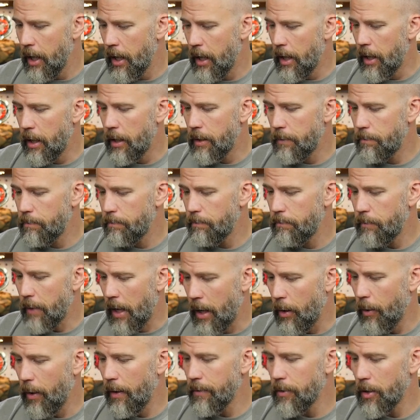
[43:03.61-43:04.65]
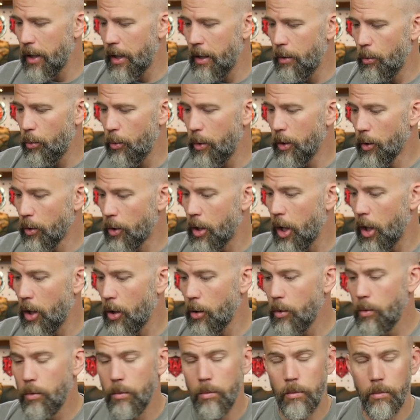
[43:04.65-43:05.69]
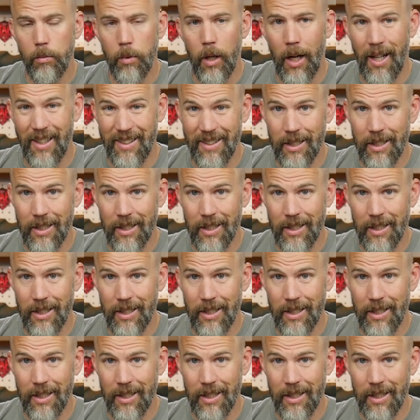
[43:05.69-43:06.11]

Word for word: Uh, however, it will go a